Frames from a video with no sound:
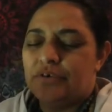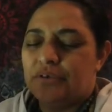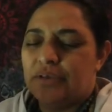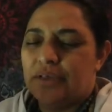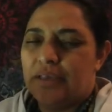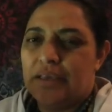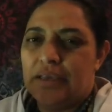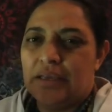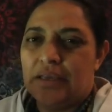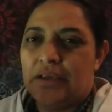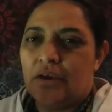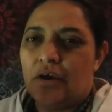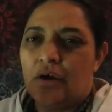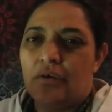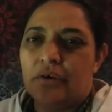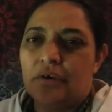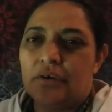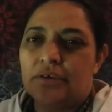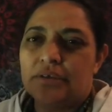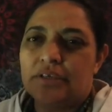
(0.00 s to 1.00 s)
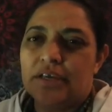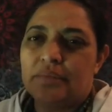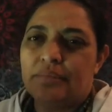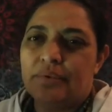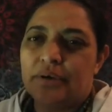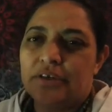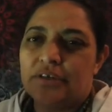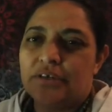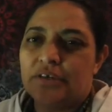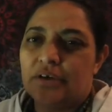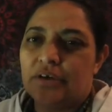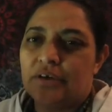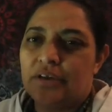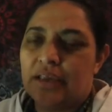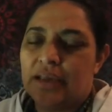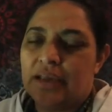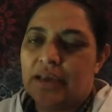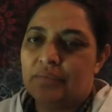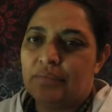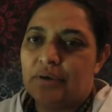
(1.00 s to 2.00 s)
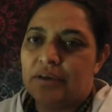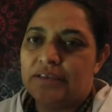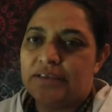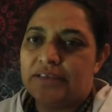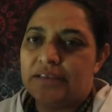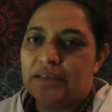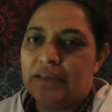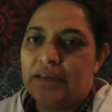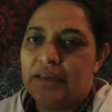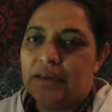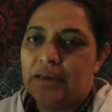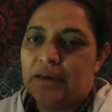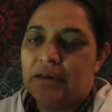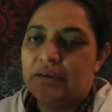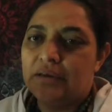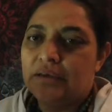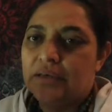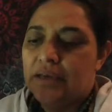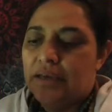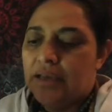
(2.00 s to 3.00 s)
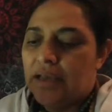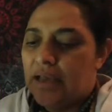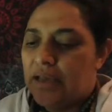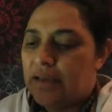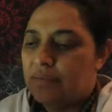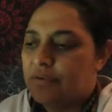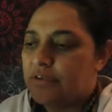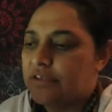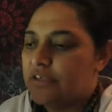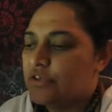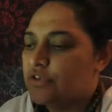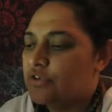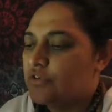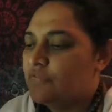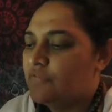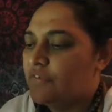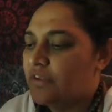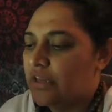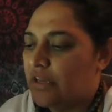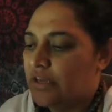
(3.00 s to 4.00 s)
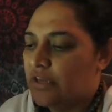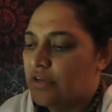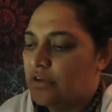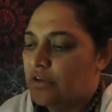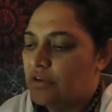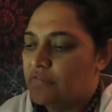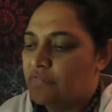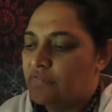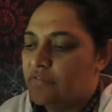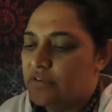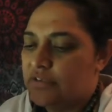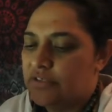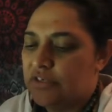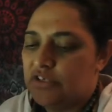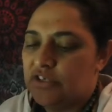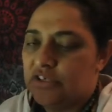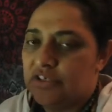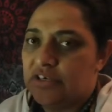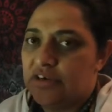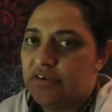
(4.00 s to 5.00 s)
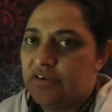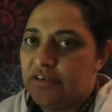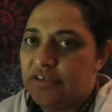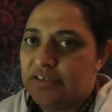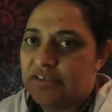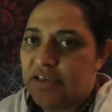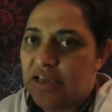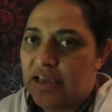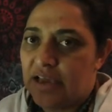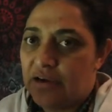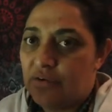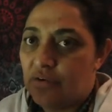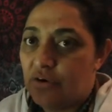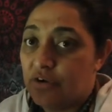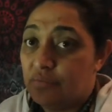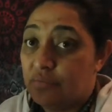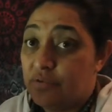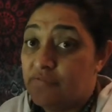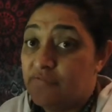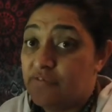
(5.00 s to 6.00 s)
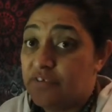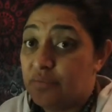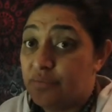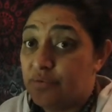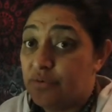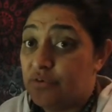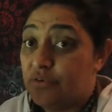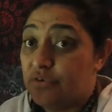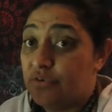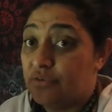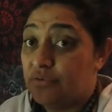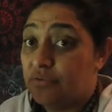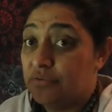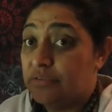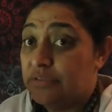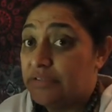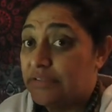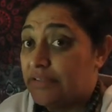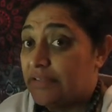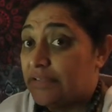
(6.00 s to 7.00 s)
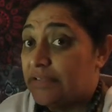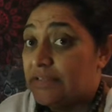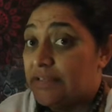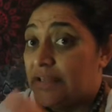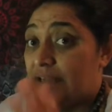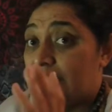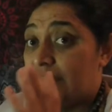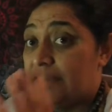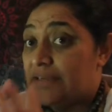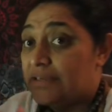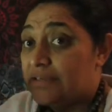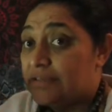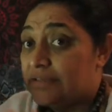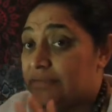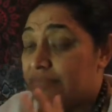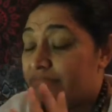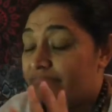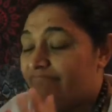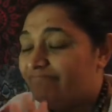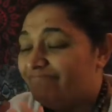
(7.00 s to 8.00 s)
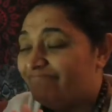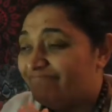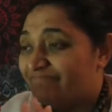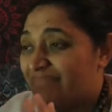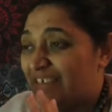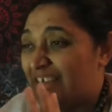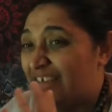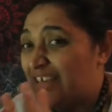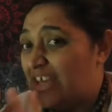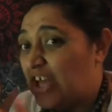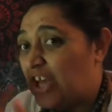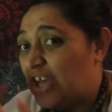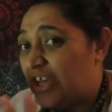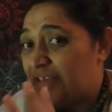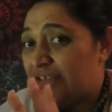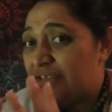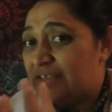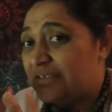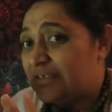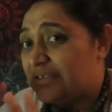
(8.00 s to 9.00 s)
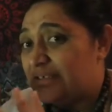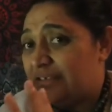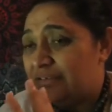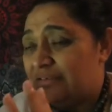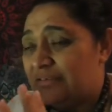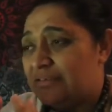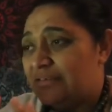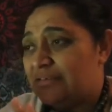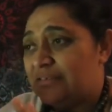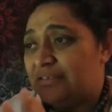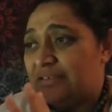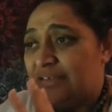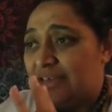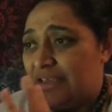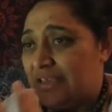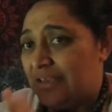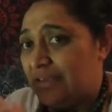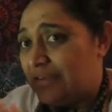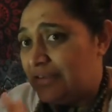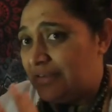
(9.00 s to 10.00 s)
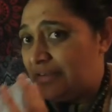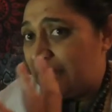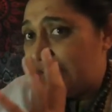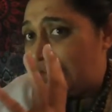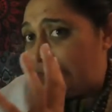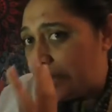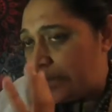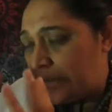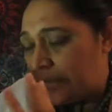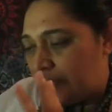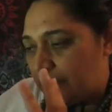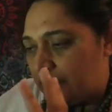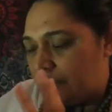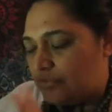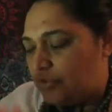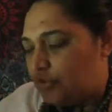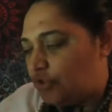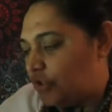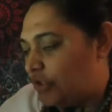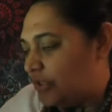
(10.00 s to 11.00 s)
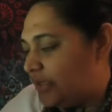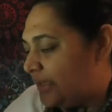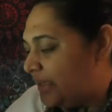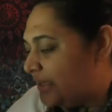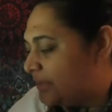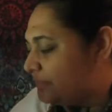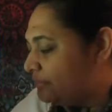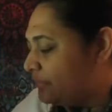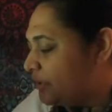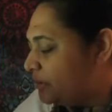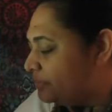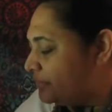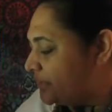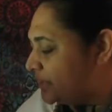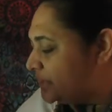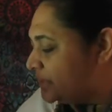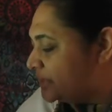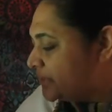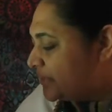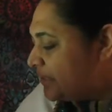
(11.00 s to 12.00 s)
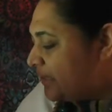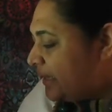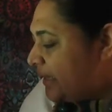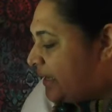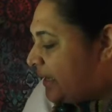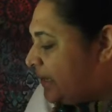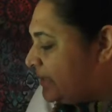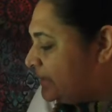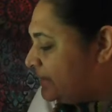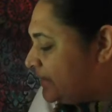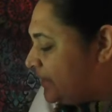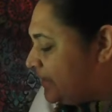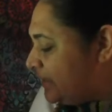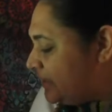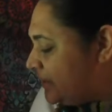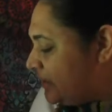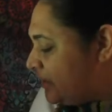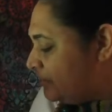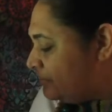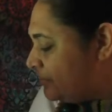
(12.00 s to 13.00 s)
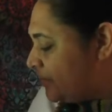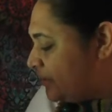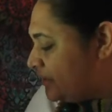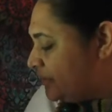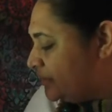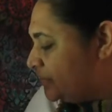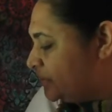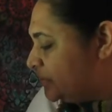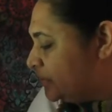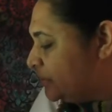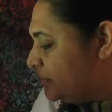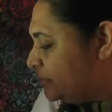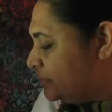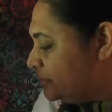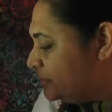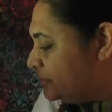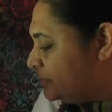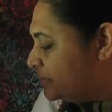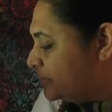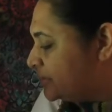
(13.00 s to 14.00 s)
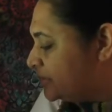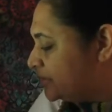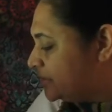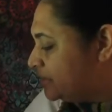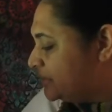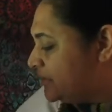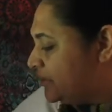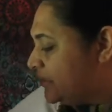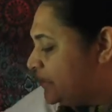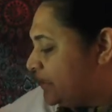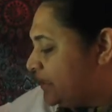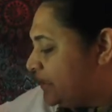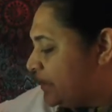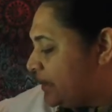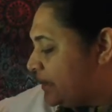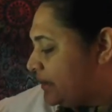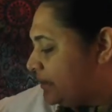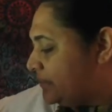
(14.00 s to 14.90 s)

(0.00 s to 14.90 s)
healing oracle deck by Tony Carmine Salerno, because I do feel like a lot of you Sagittarians are on a bit of a spiritual enlightening journey at the moment. And then I'm going to use the